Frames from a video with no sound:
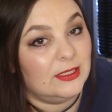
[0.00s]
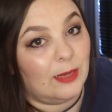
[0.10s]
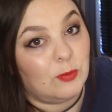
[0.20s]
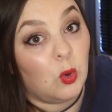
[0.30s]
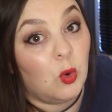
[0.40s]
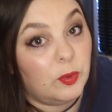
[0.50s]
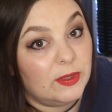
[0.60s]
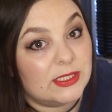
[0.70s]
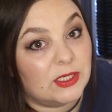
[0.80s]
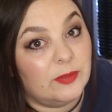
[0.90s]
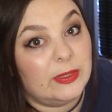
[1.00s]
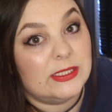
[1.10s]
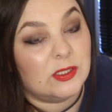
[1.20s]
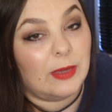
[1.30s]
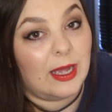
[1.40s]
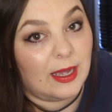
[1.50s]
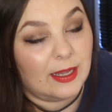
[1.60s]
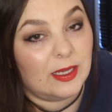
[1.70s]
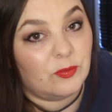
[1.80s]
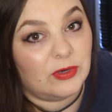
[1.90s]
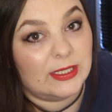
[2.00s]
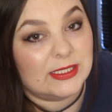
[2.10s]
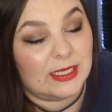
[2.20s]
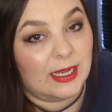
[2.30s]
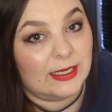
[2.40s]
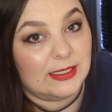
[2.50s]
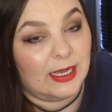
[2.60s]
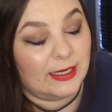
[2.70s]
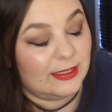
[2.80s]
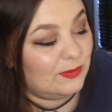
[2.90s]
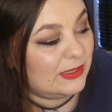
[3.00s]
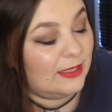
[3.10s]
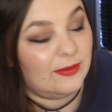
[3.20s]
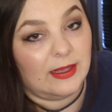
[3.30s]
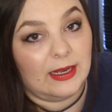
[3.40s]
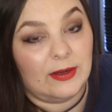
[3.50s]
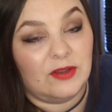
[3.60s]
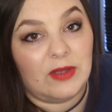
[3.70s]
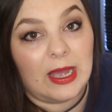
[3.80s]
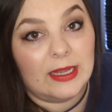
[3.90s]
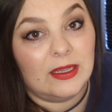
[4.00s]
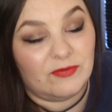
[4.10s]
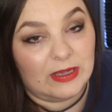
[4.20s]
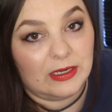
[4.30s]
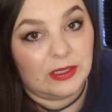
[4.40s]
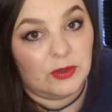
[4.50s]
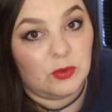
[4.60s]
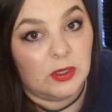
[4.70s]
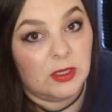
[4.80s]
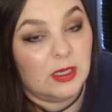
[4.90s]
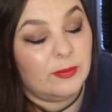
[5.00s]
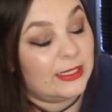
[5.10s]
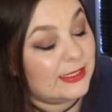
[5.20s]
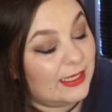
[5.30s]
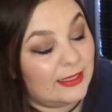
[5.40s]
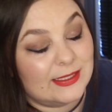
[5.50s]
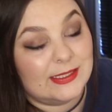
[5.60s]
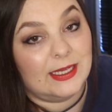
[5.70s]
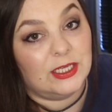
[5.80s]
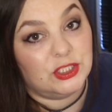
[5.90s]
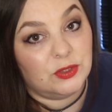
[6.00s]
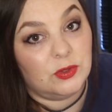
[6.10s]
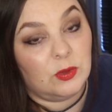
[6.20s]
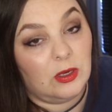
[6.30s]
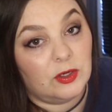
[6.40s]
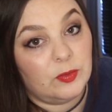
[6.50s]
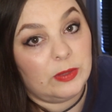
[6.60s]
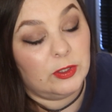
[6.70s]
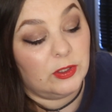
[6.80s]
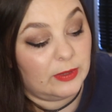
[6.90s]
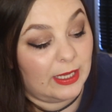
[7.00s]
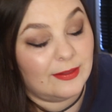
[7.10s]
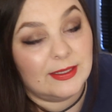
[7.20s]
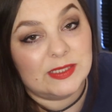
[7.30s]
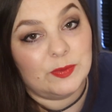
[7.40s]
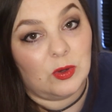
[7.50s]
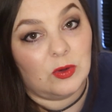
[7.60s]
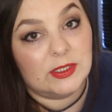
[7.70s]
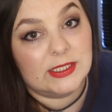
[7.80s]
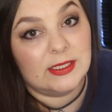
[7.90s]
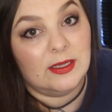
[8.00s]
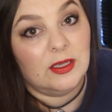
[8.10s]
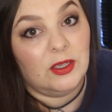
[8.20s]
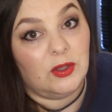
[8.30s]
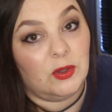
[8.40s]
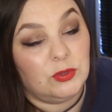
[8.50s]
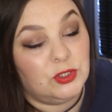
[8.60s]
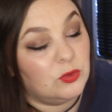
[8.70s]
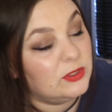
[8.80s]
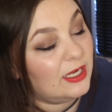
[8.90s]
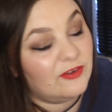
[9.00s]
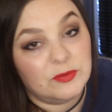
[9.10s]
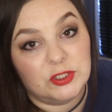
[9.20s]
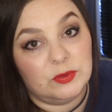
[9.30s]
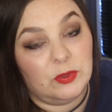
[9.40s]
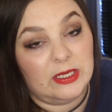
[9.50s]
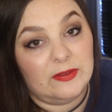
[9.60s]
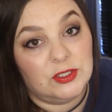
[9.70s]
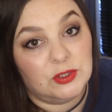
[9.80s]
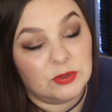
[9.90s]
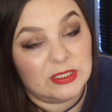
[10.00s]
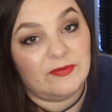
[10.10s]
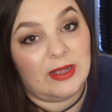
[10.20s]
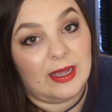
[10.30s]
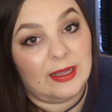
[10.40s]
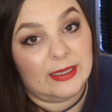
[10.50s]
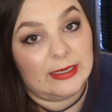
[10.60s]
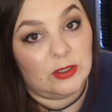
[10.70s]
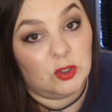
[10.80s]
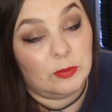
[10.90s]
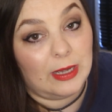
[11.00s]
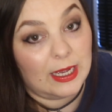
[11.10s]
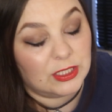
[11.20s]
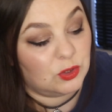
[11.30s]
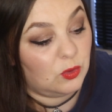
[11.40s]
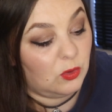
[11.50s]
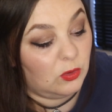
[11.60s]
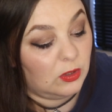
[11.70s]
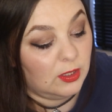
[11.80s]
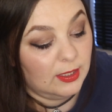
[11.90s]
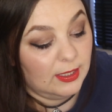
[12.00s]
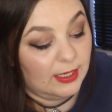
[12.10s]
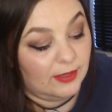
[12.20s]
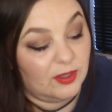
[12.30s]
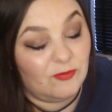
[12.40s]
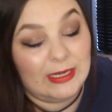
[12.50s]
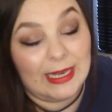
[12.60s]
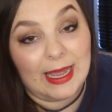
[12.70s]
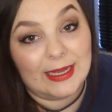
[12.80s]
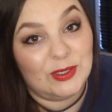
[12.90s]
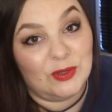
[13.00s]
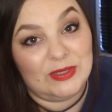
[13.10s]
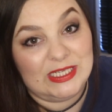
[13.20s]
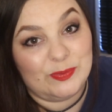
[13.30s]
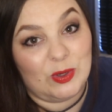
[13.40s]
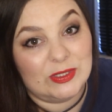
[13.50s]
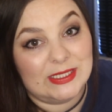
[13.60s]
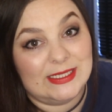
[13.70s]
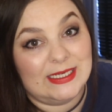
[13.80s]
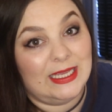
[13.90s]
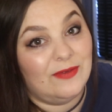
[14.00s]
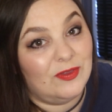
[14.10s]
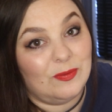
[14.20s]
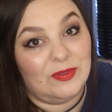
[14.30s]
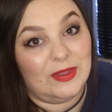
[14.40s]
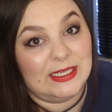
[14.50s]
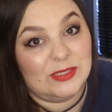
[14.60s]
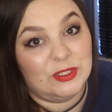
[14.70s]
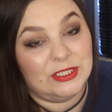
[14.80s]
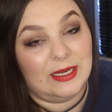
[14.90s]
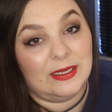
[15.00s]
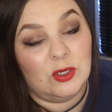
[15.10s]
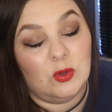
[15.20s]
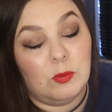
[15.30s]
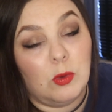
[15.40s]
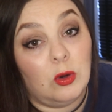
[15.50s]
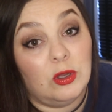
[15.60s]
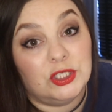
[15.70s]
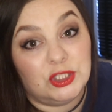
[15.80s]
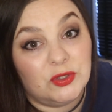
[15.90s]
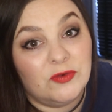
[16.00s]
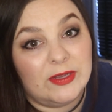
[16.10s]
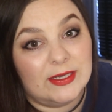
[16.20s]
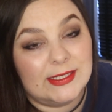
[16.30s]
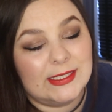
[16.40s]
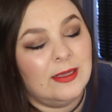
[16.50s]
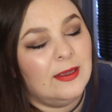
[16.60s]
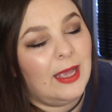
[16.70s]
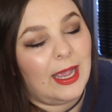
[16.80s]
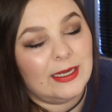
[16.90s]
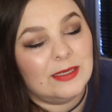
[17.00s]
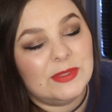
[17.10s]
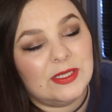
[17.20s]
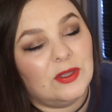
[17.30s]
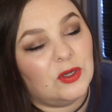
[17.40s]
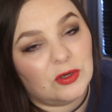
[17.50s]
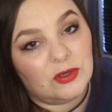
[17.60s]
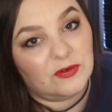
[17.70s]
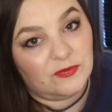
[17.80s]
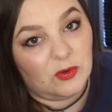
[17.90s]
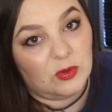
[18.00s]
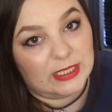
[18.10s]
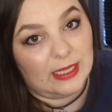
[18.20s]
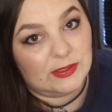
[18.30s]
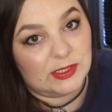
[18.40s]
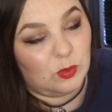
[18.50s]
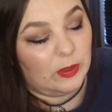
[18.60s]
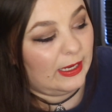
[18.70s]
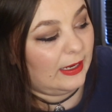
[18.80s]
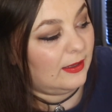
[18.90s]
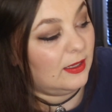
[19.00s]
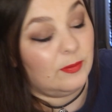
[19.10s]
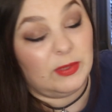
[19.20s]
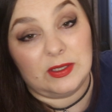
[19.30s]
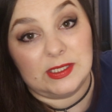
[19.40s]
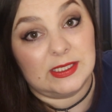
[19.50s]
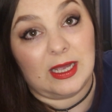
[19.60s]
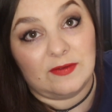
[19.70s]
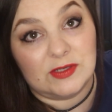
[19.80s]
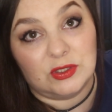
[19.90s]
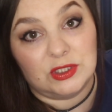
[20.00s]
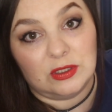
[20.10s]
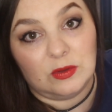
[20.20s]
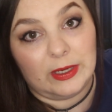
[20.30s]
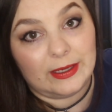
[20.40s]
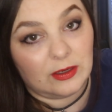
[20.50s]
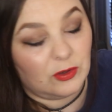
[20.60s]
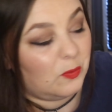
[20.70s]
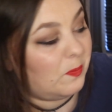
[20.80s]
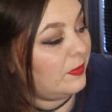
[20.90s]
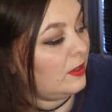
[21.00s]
I'm hoping there's going to be some higher priced items in there, like of higher value. Because like I say, I do know a lot of people who get this box who don't have much money, they don't have a high income at all, and they're relying on these boxes to give them things which are, you know, more luxurious items that they couldn't afford elsewhere because they have such a low income.